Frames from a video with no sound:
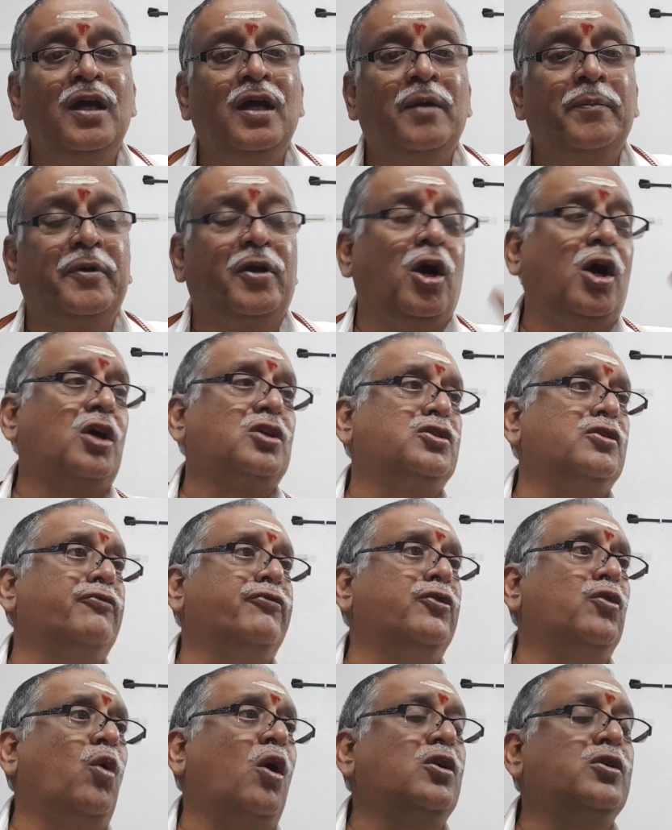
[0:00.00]
Because if
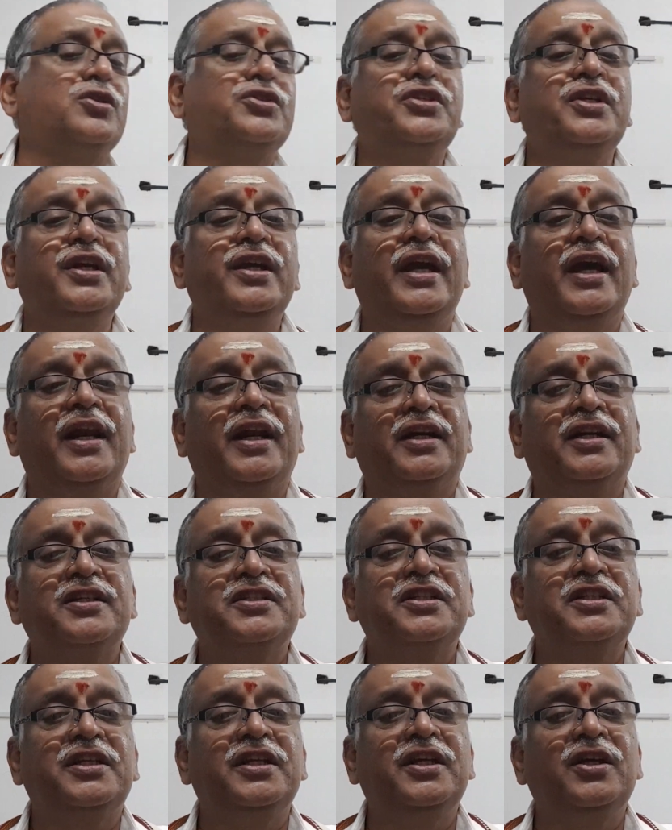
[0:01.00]
you want to see
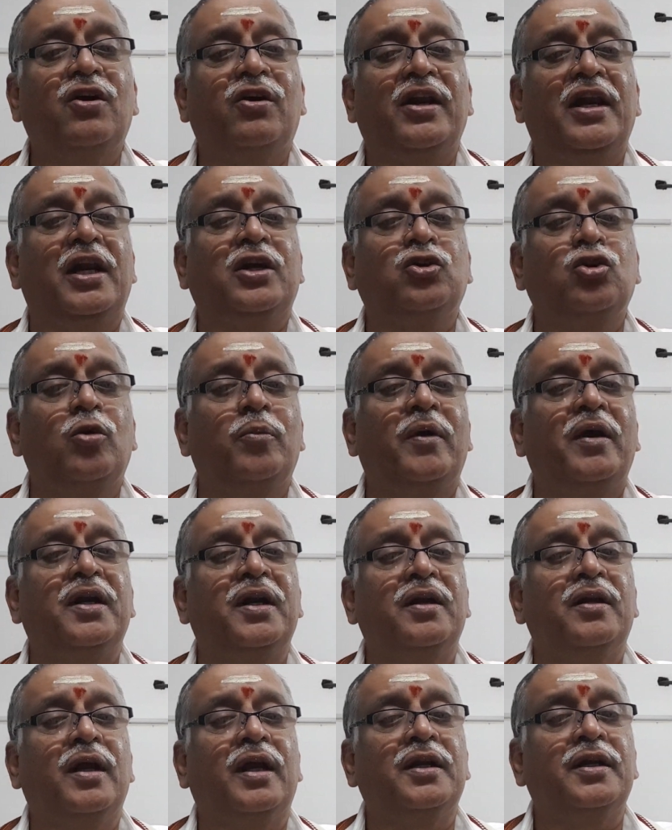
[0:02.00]
electricity or
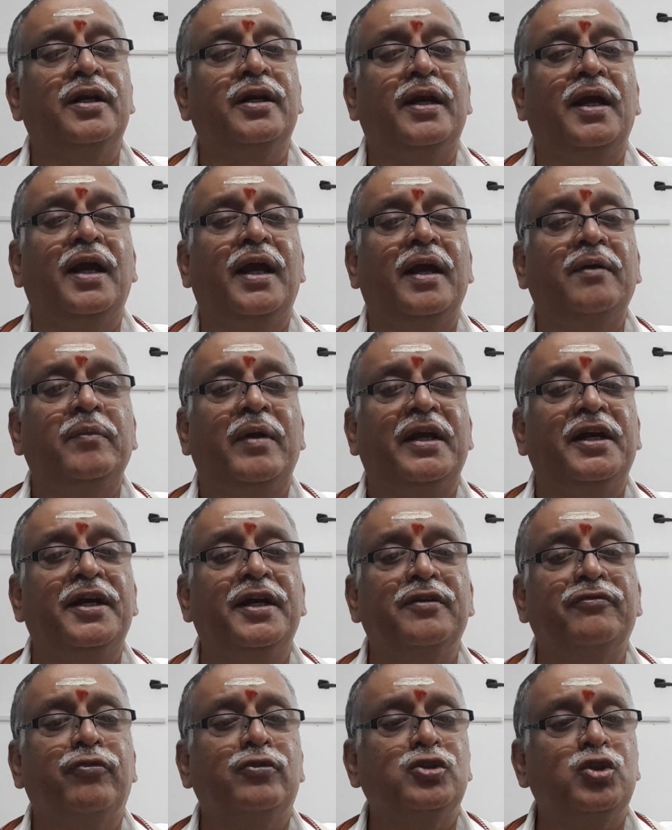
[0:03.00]

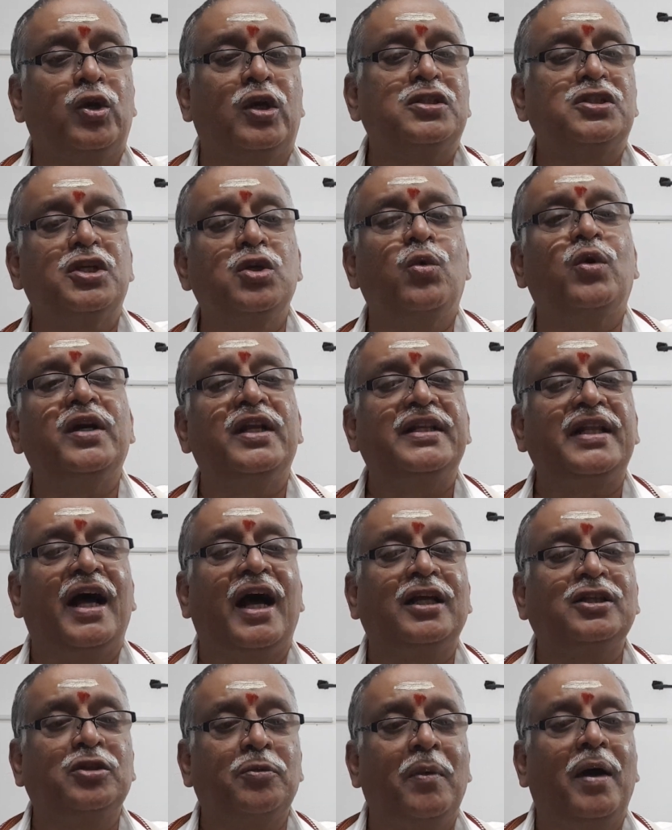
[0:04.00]
electromagnetic force, you can see only the
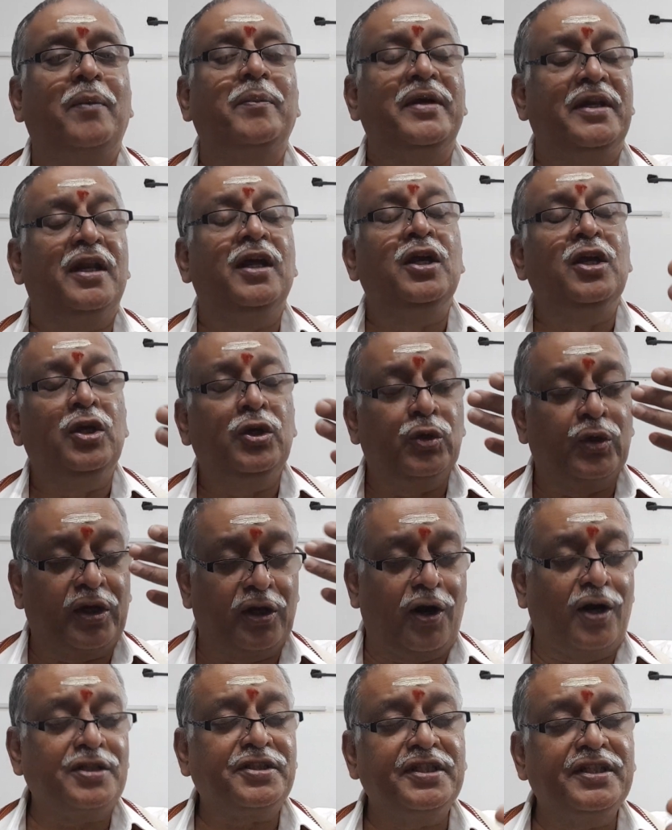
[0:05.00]
Atma. I mean, you
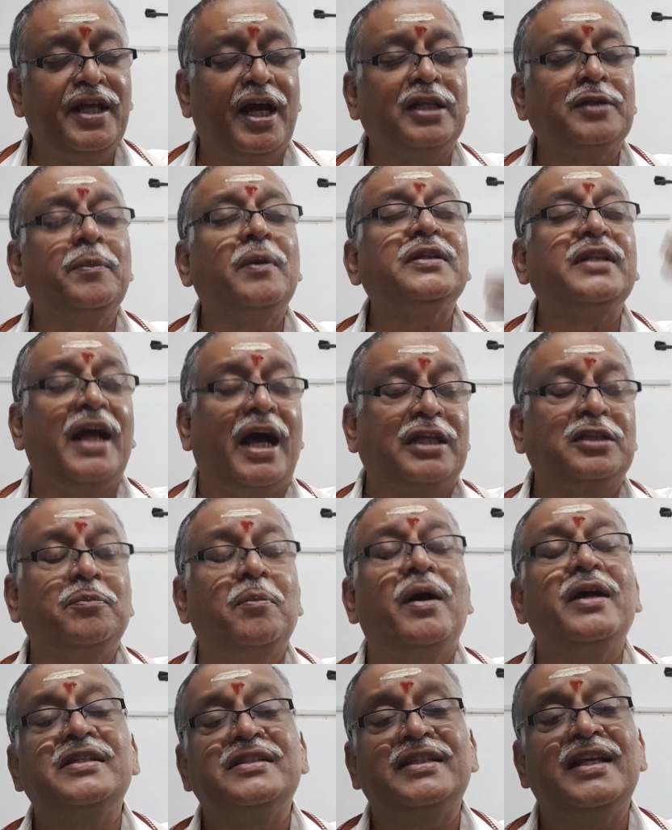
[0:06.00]
cannot see the
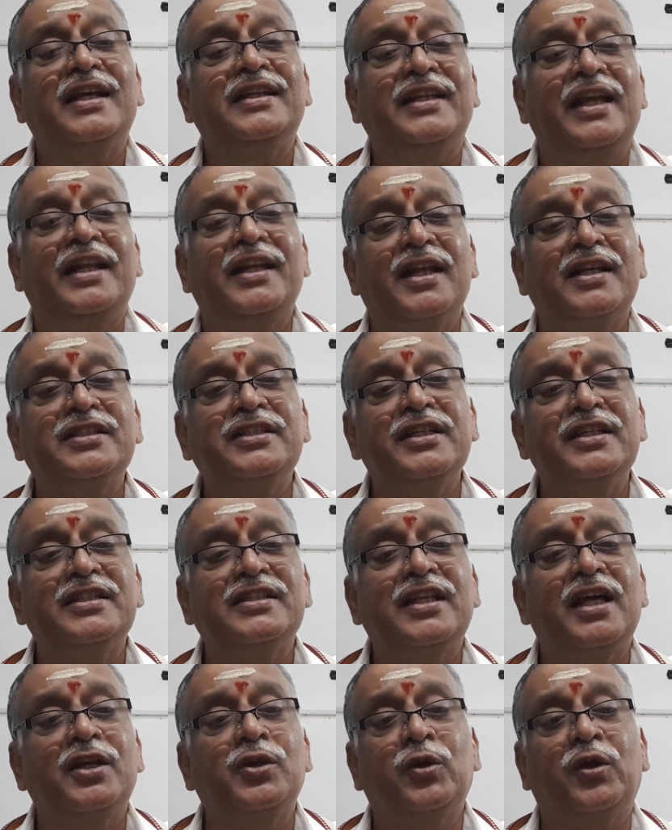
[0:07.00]
Atma is there, the energy is
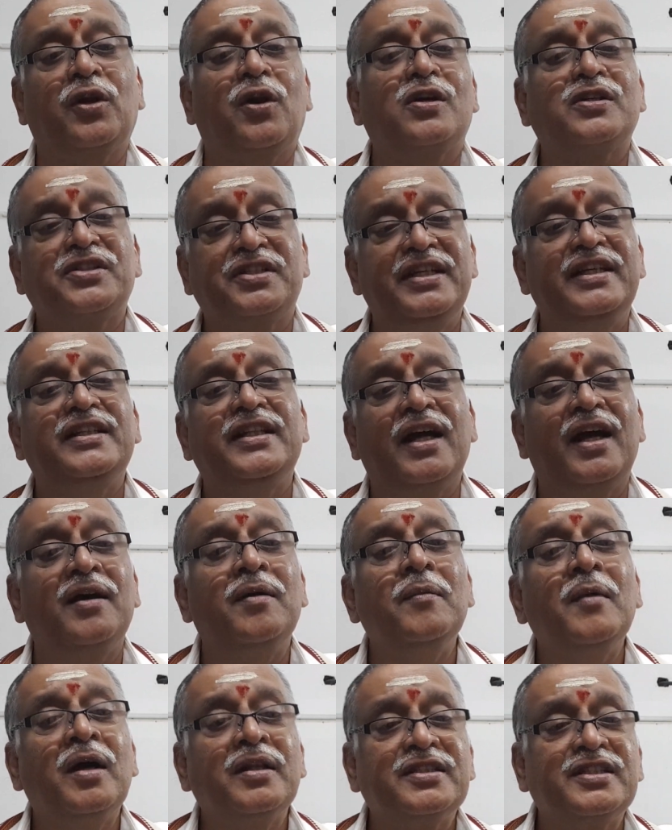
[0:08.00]
there, you cannot see
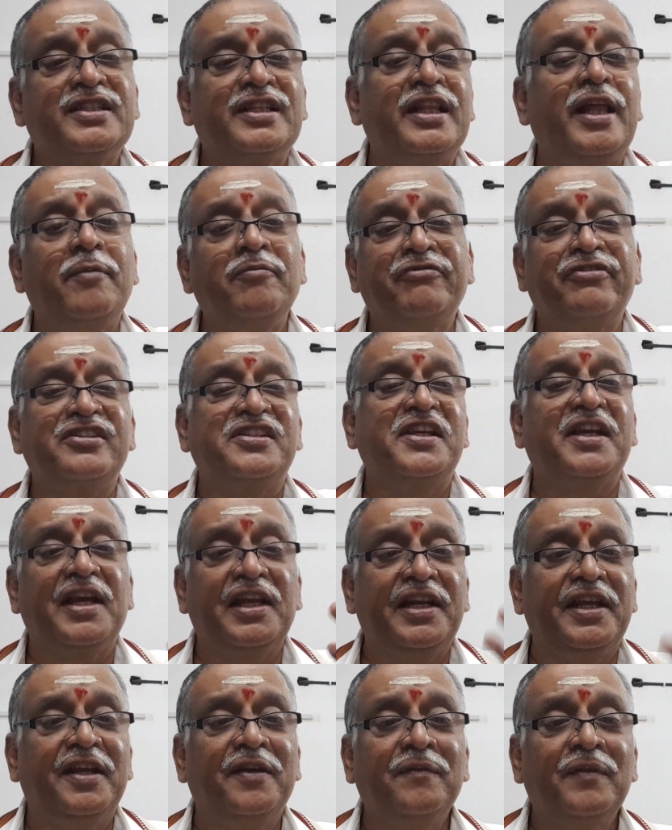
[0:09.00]
them
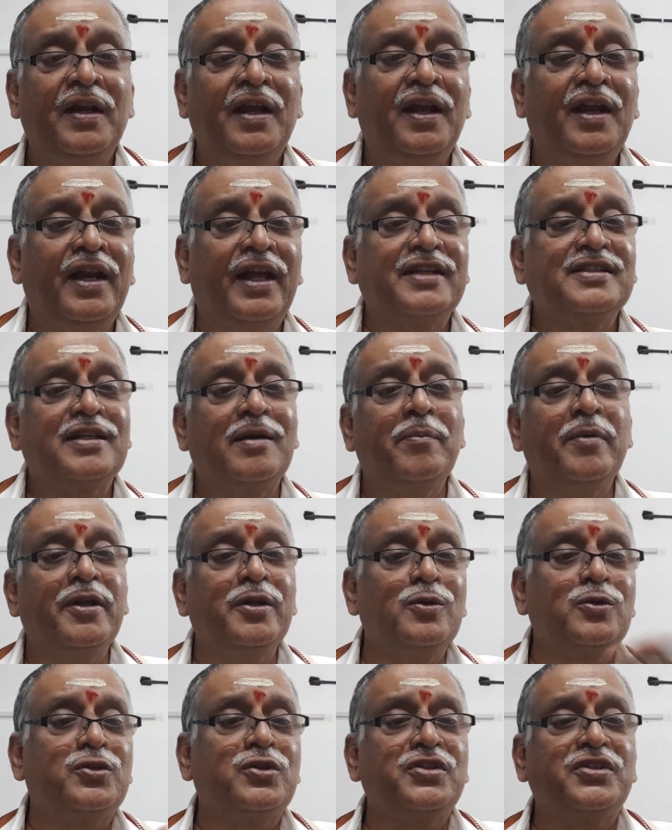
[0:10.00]
physically. Like somebody
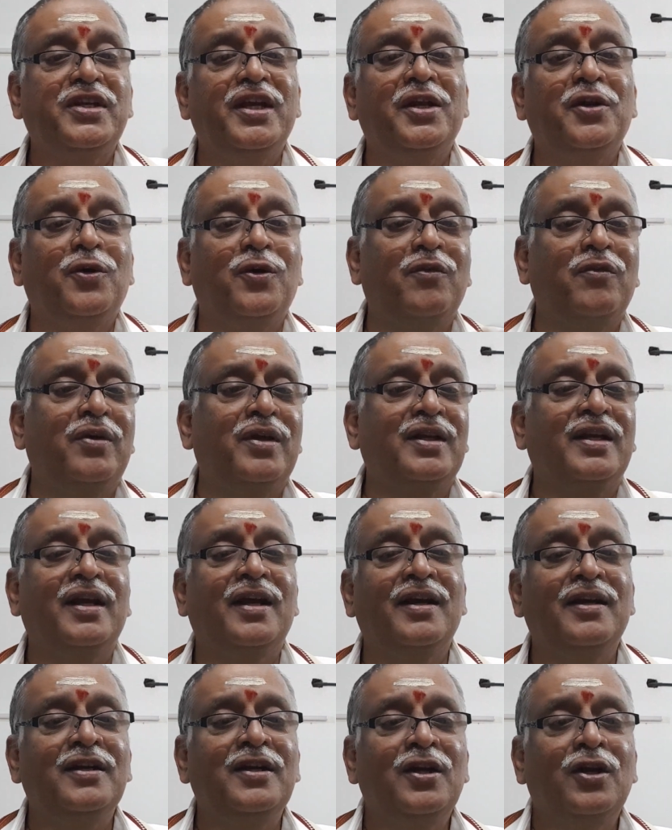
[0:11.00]
used to say,
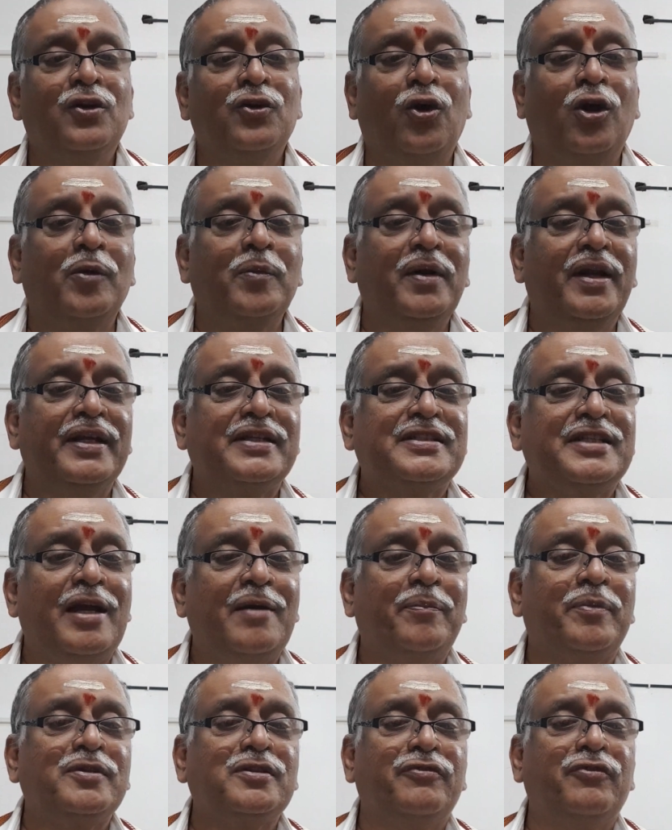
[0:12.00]
normal
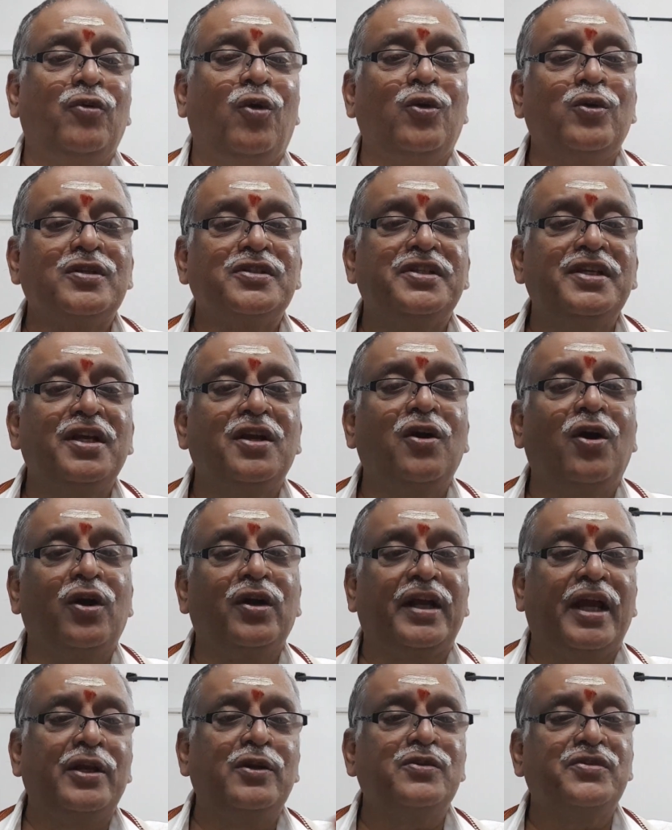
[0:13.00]
examples, if you want to see
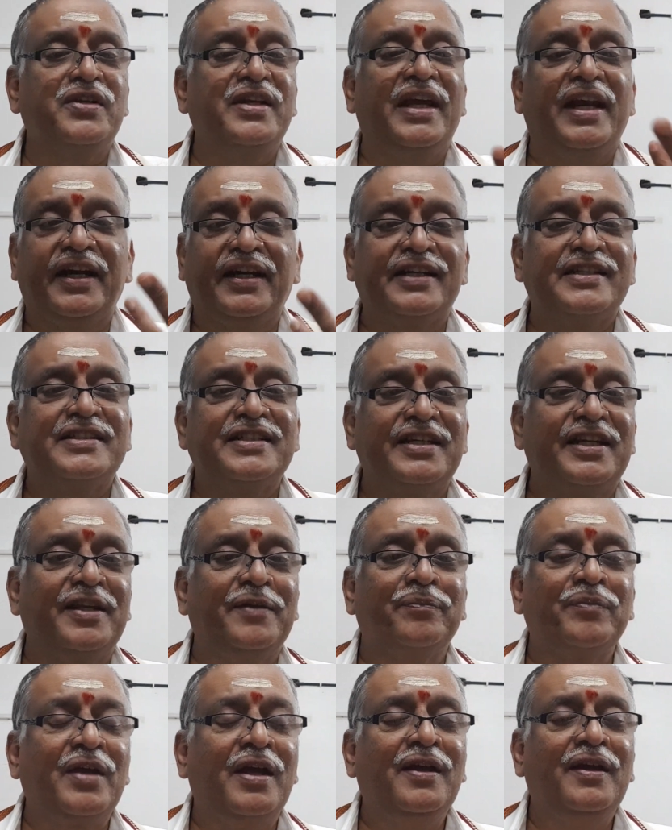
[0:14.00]
God, can you see electricity?